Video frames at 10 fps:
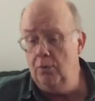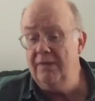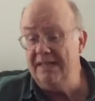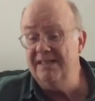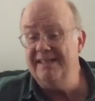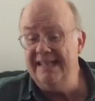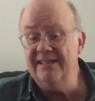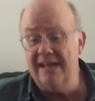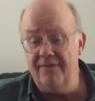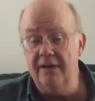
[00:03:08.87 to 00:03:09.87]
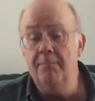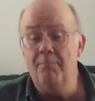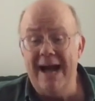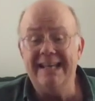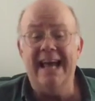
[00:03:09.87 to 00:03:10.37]
that's the D7,
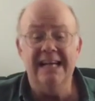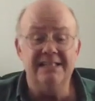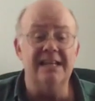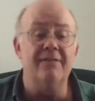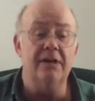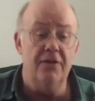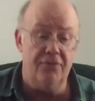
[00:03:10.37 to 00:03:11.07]
back to A7,